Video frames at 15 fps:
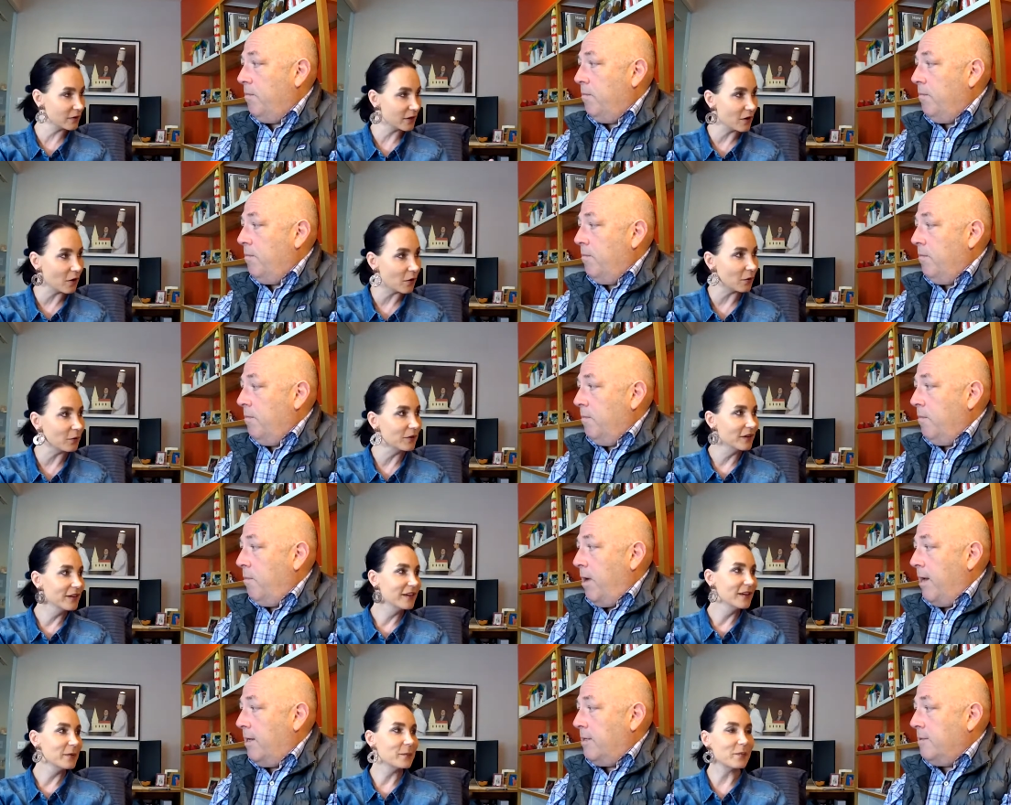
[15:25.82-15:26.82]
Speaker 1: we know,
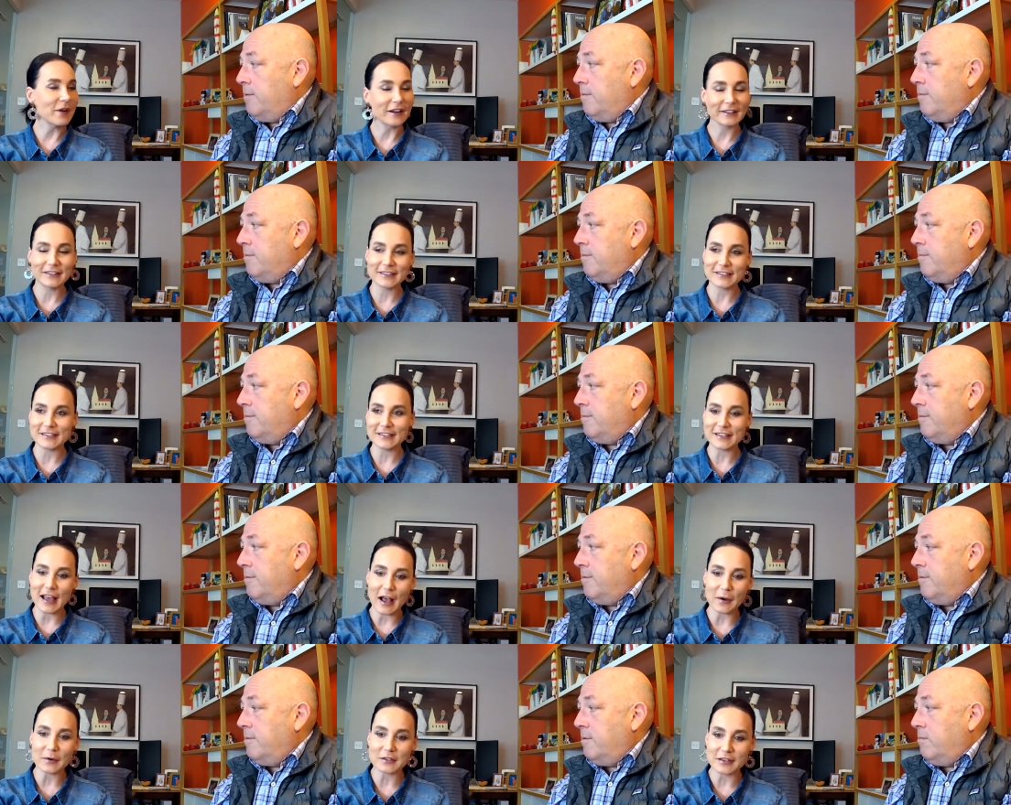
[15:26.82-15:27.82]
right. practices
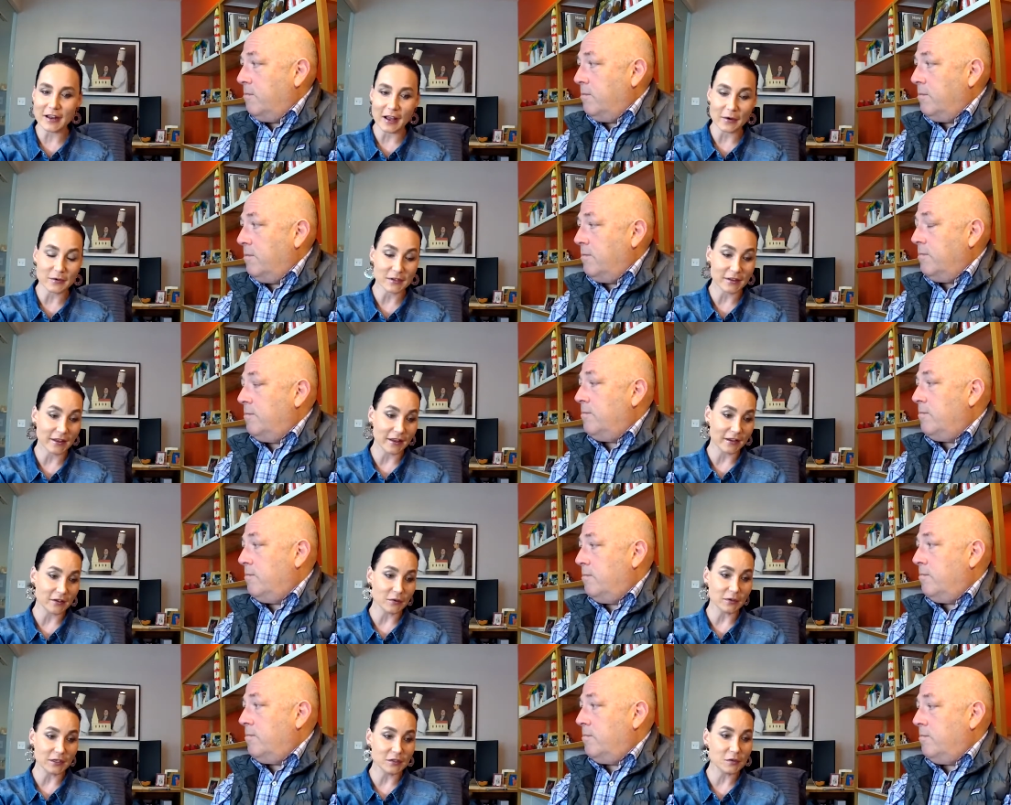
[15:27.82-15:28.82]
hours and hours a day.
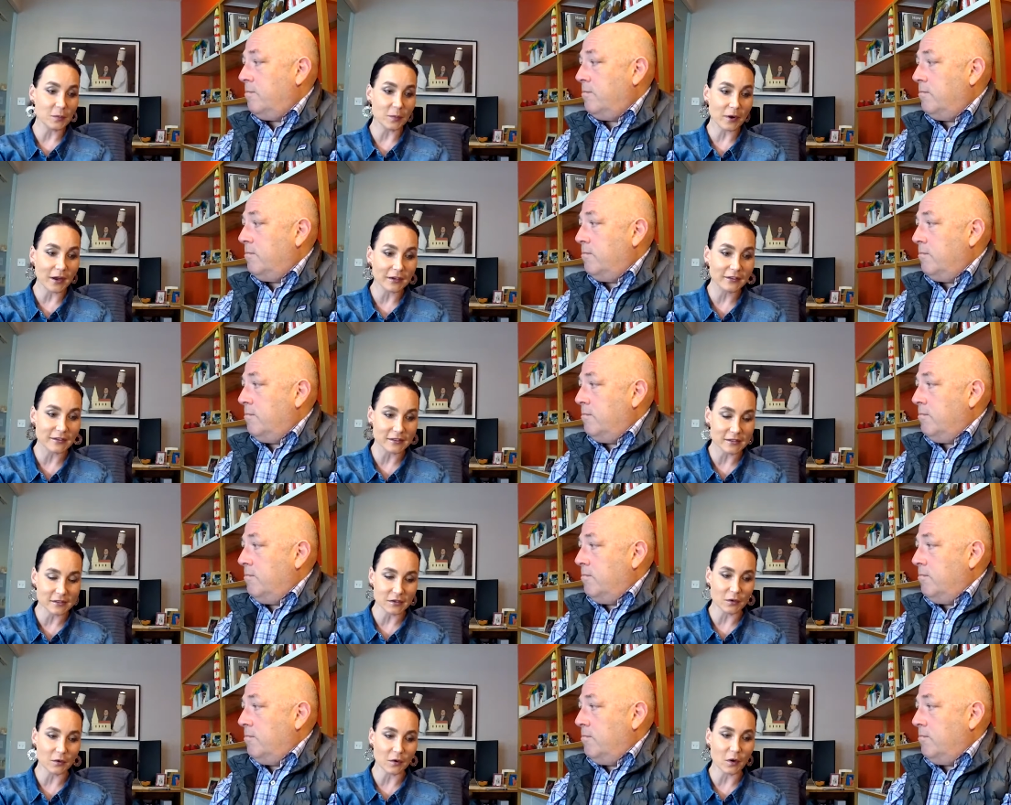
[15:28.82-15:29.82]
You need to practice
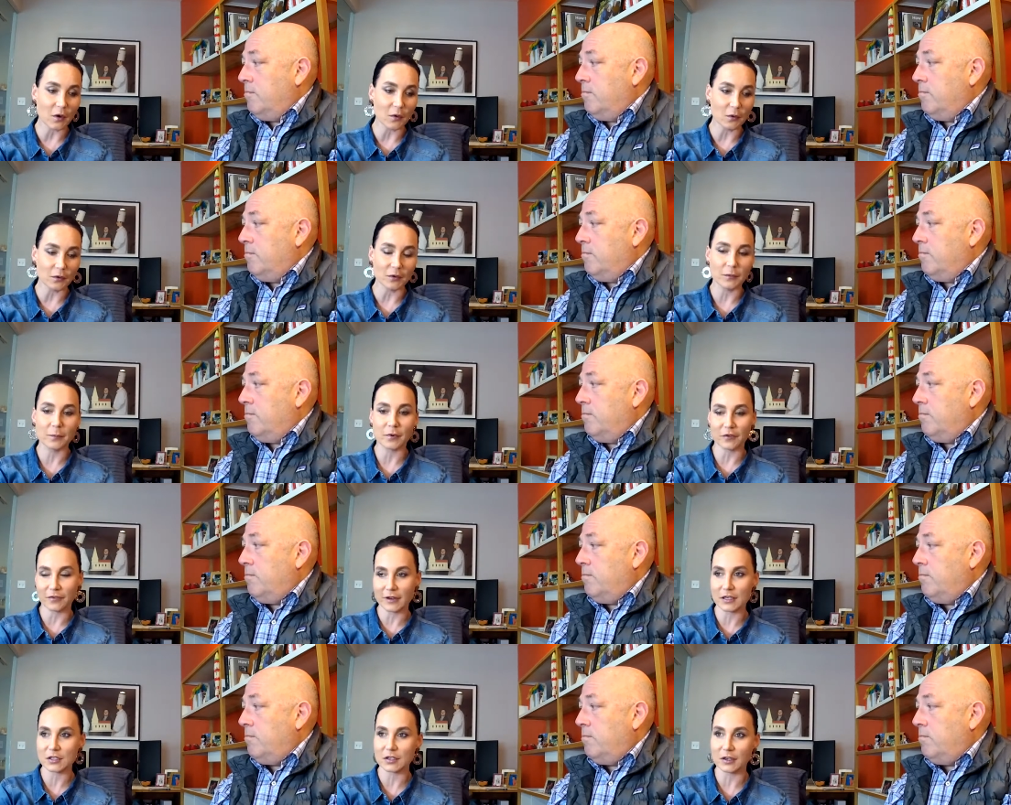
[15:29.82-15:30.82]
your own
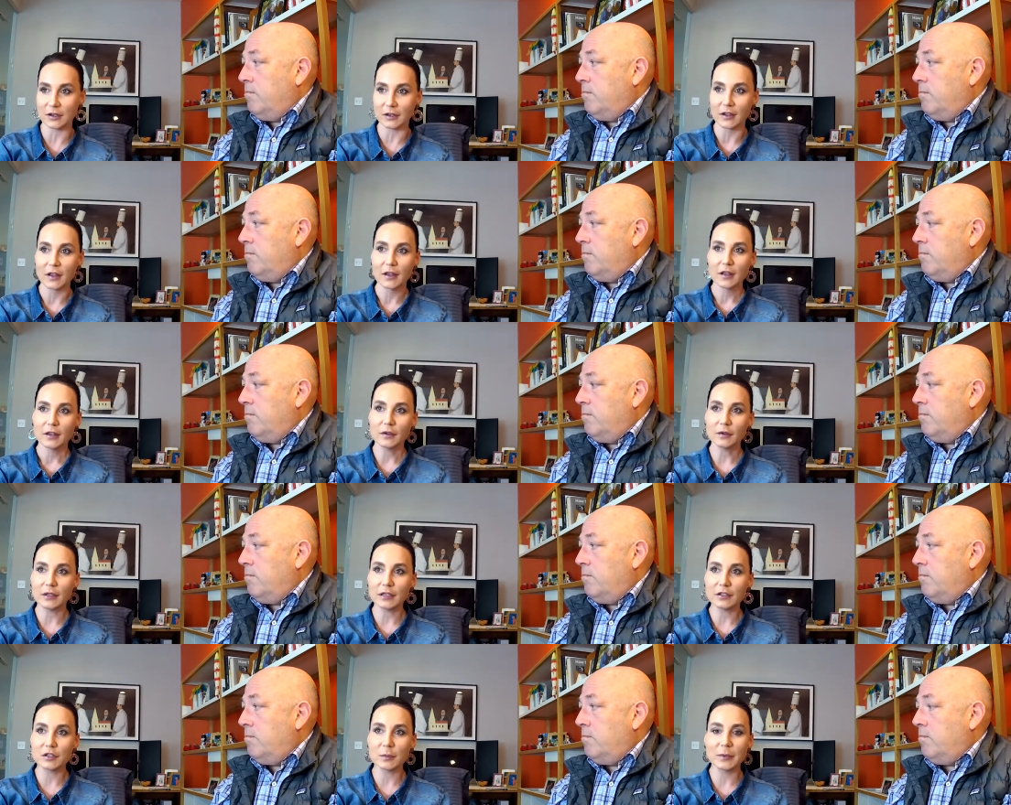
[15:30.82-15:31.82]
profession. You
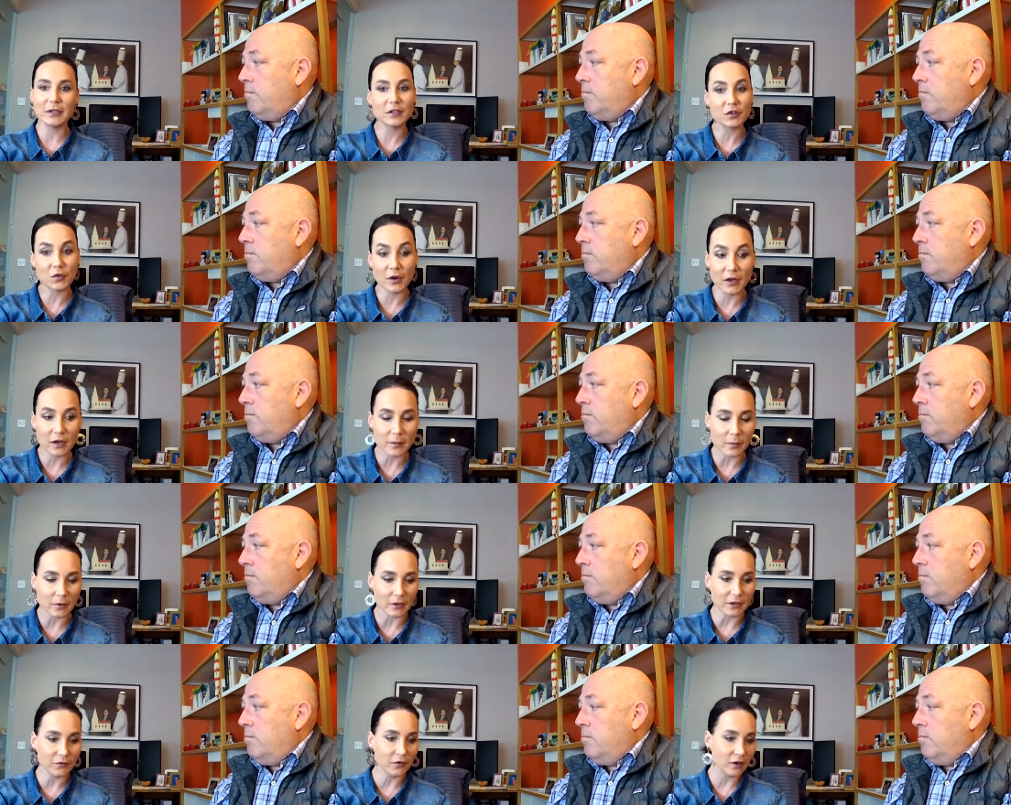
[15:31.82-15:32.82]
need to be
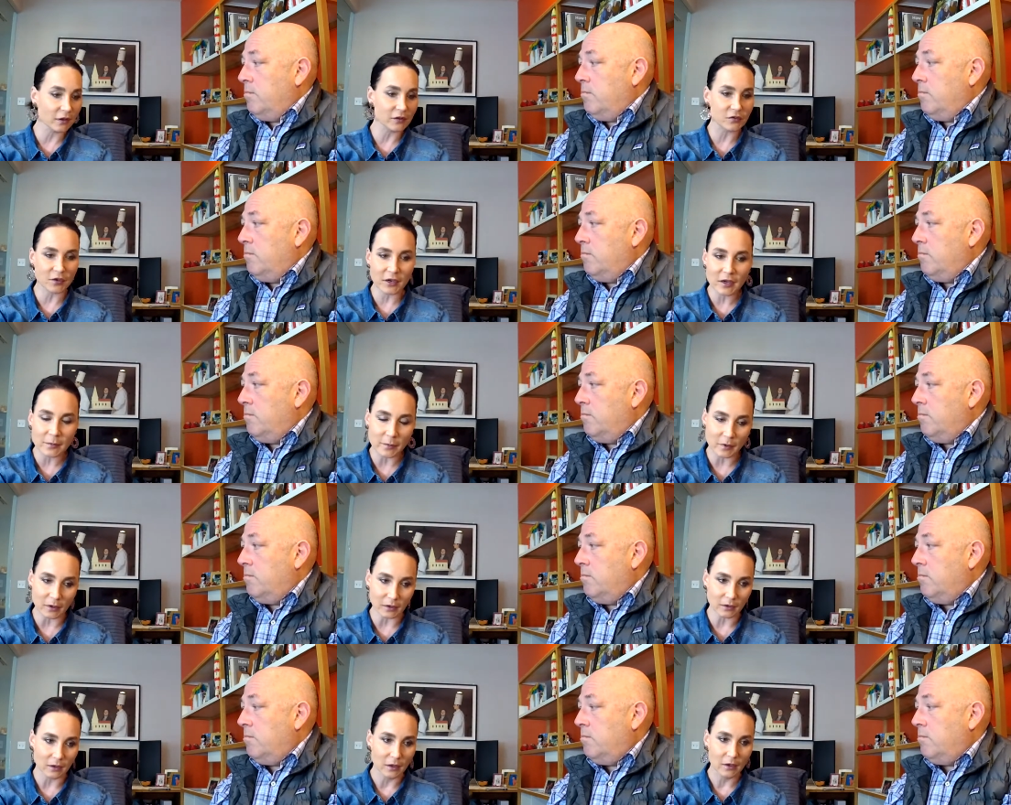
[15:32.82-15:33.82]
trainable. If you're not
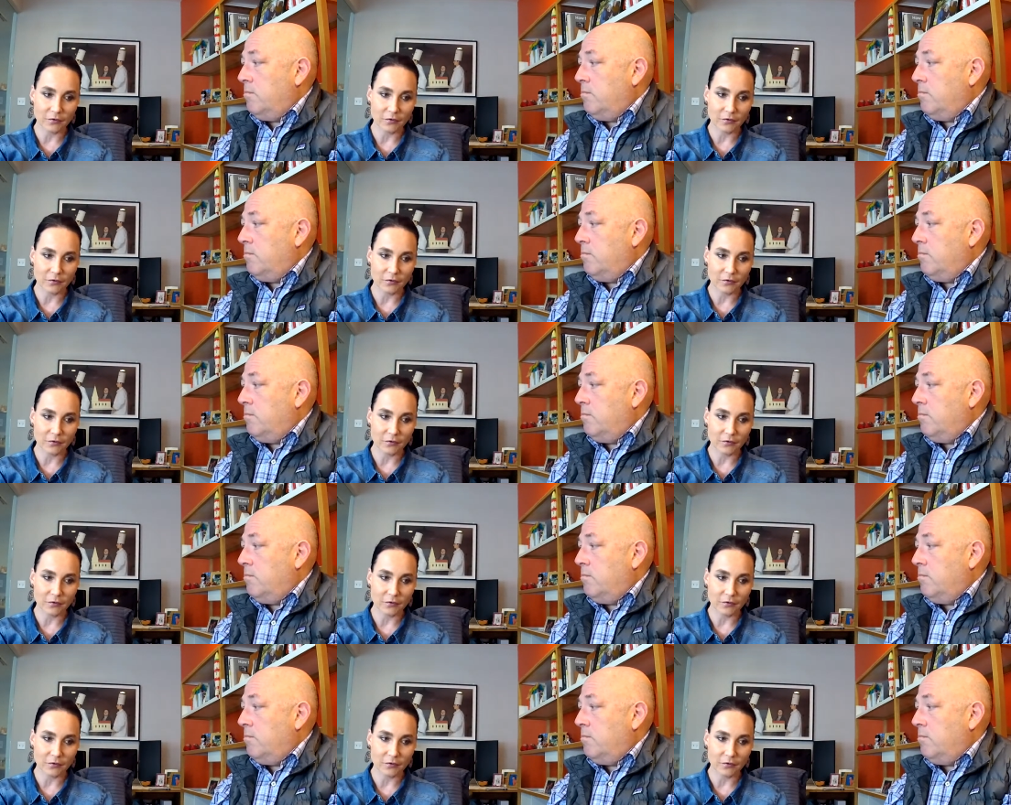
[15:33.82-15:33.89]
trainable,